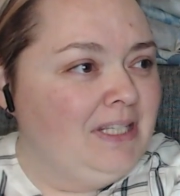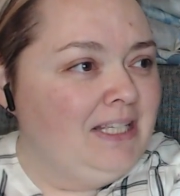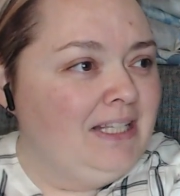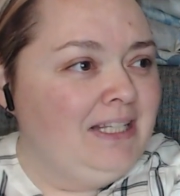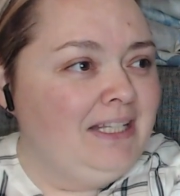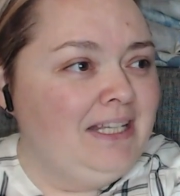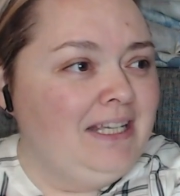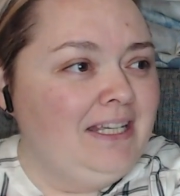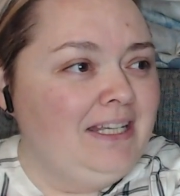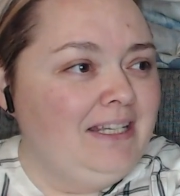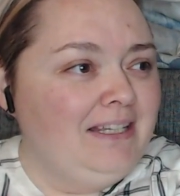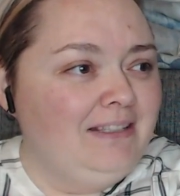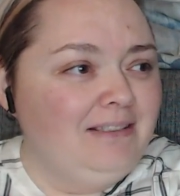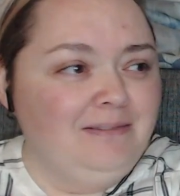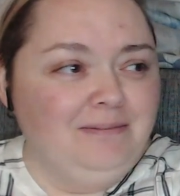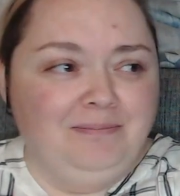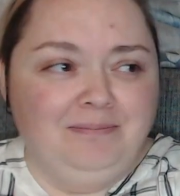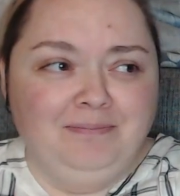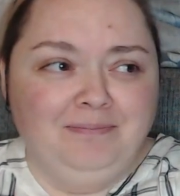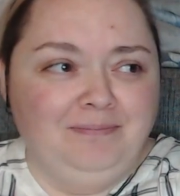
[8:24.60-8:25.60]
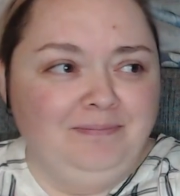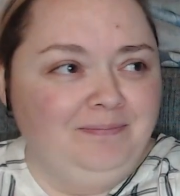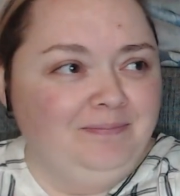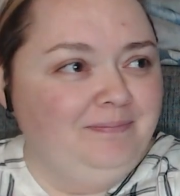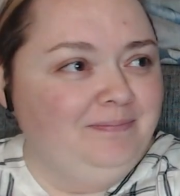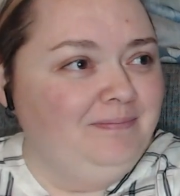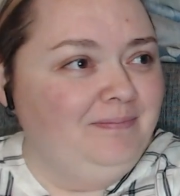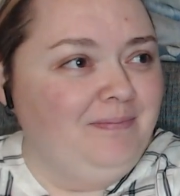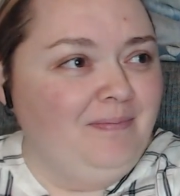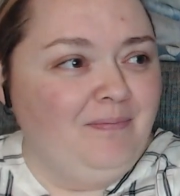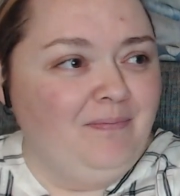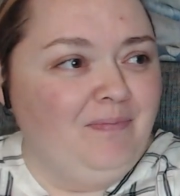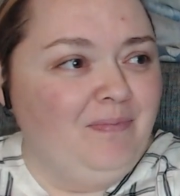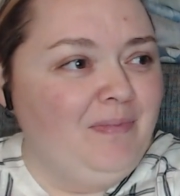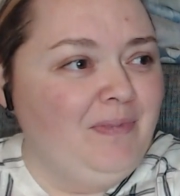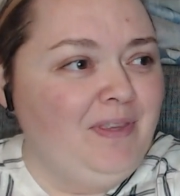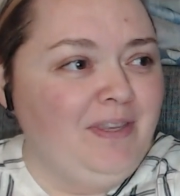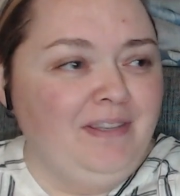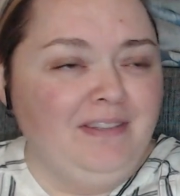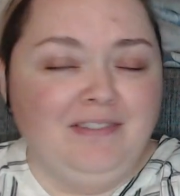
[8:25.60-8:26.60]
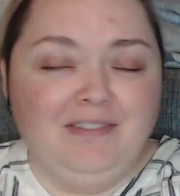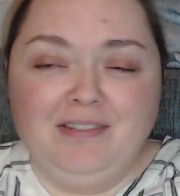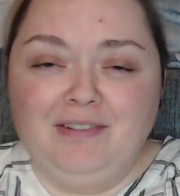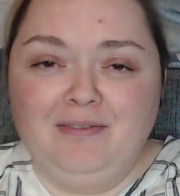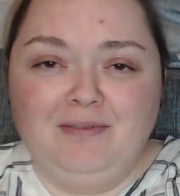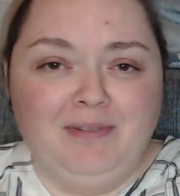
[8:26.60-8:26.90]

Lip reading: Like, things are